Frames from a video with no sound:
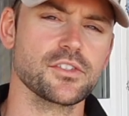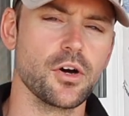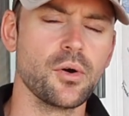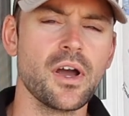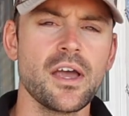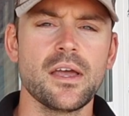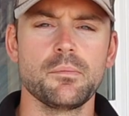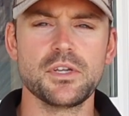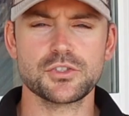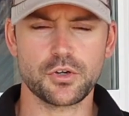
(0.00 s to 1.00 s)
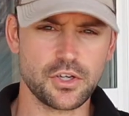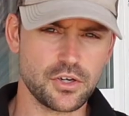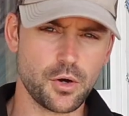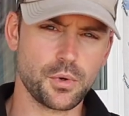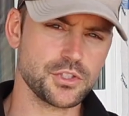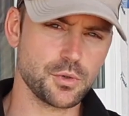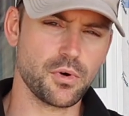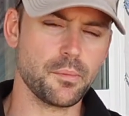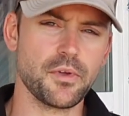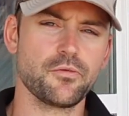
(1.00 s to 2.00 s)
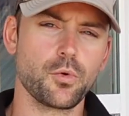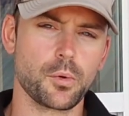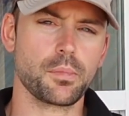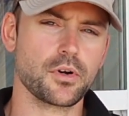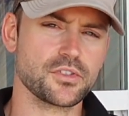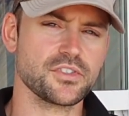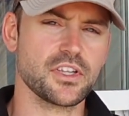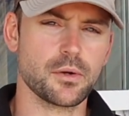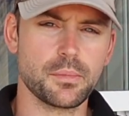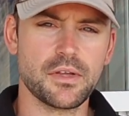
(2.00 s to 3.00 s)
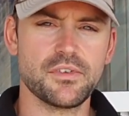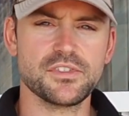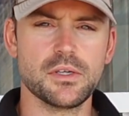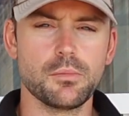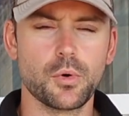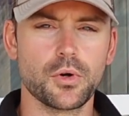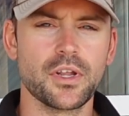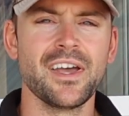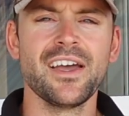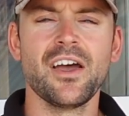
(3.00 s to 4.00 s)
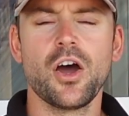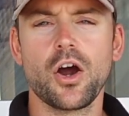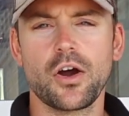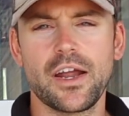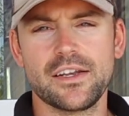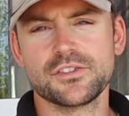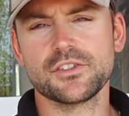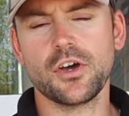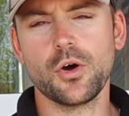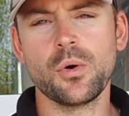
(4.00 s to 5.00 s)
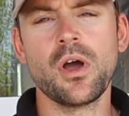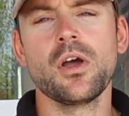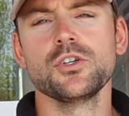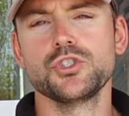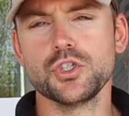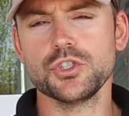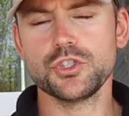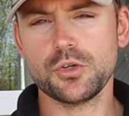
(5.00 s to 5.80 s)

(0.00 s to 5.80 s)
so be sure you know what you want before purchasing your P V C board. All right, so should